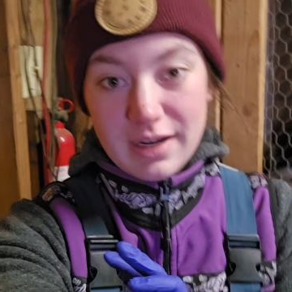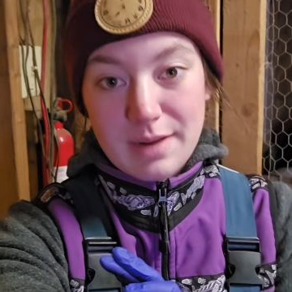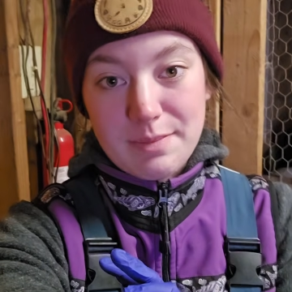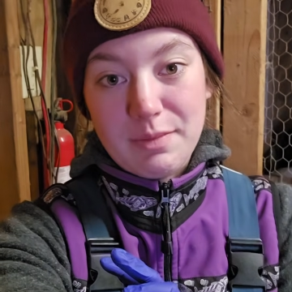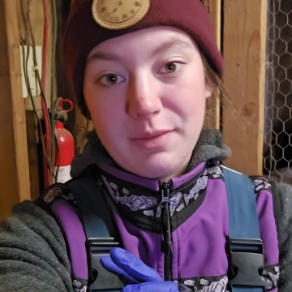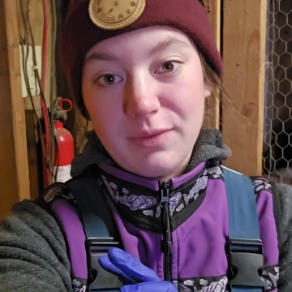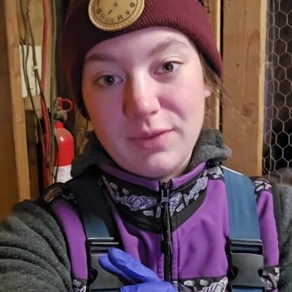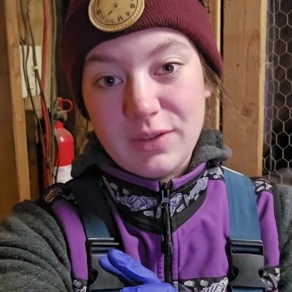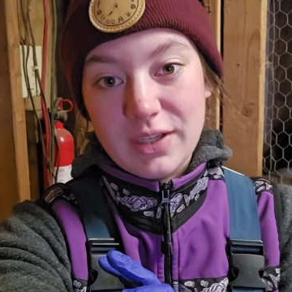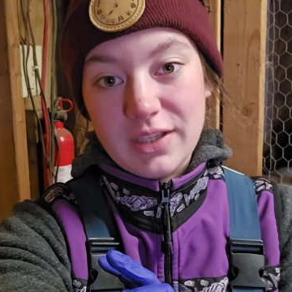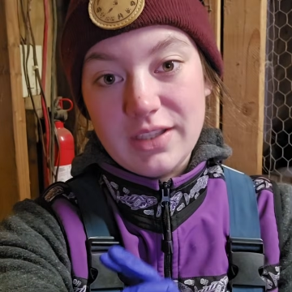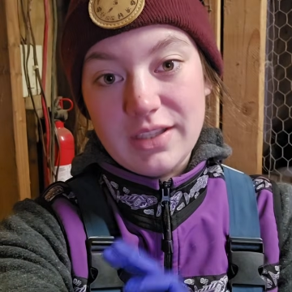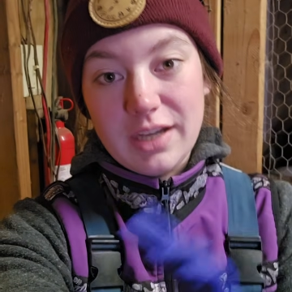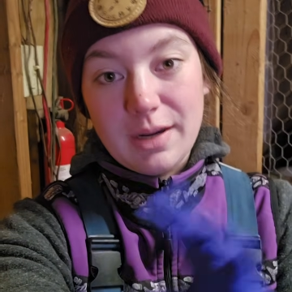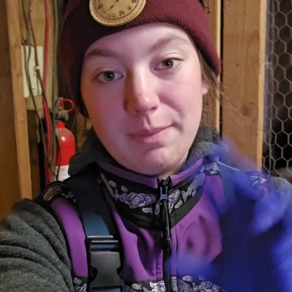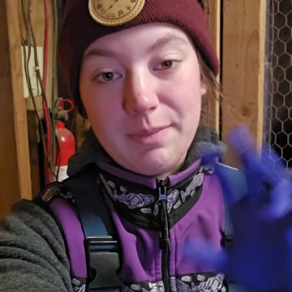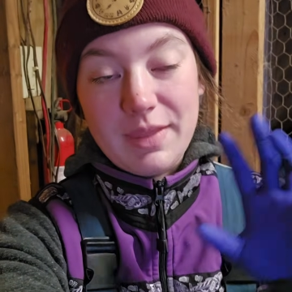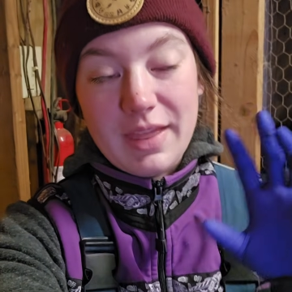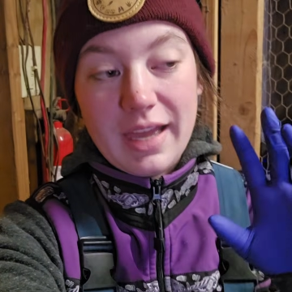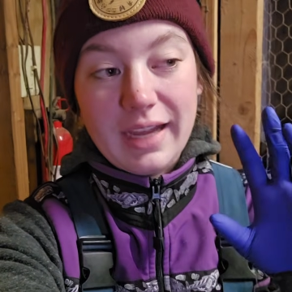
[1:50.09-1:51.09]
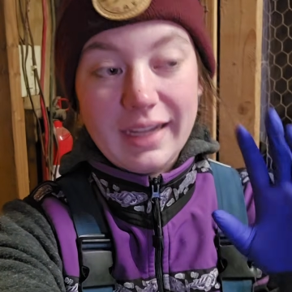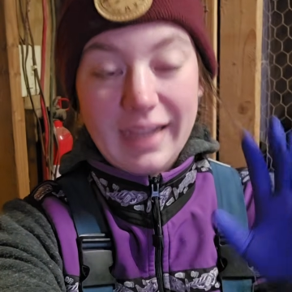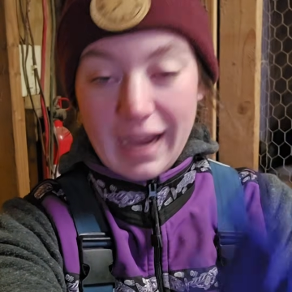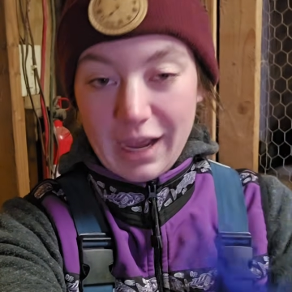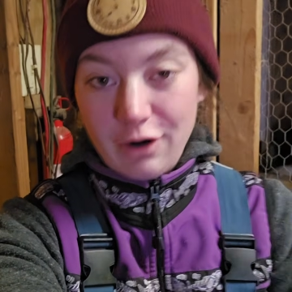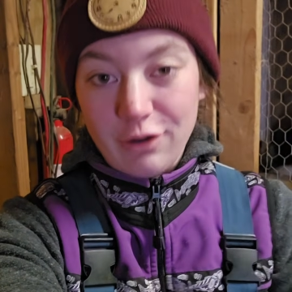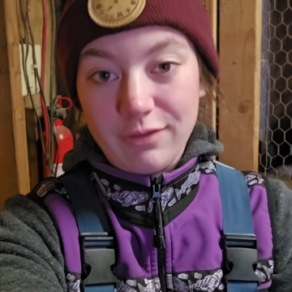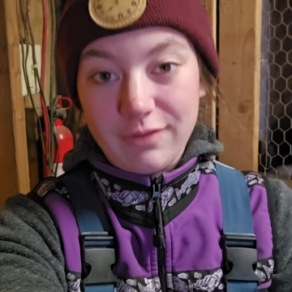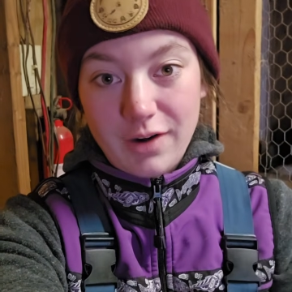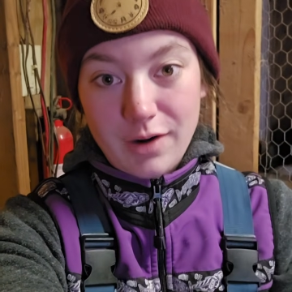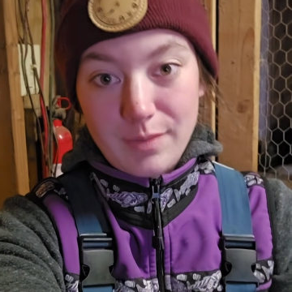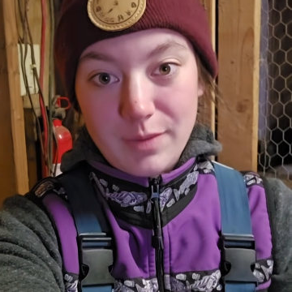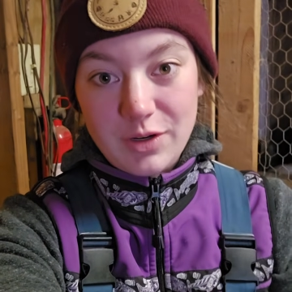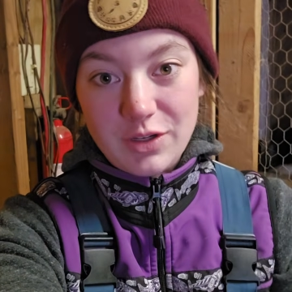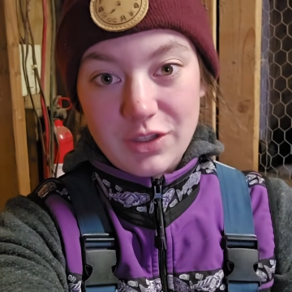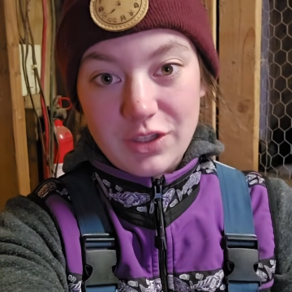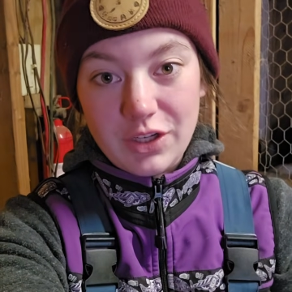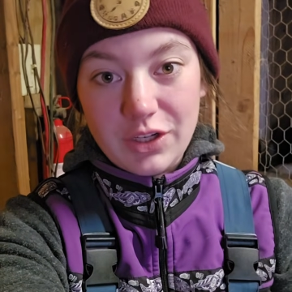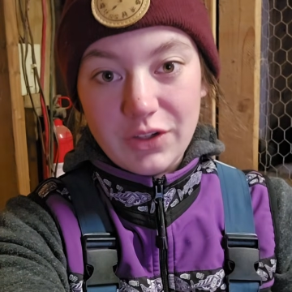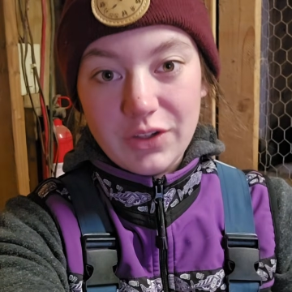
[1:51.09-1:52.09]
type of system that cattle
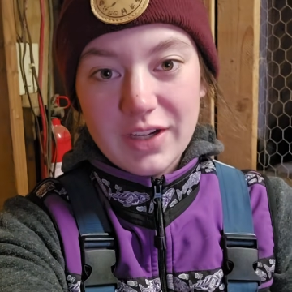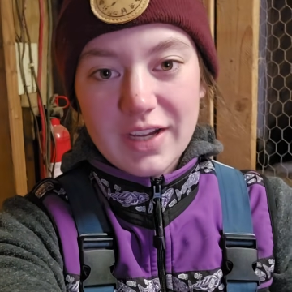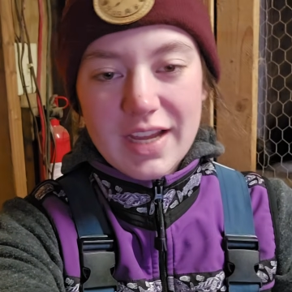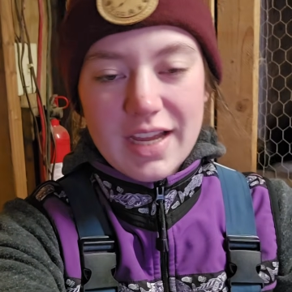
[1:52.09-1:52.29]
farmers do.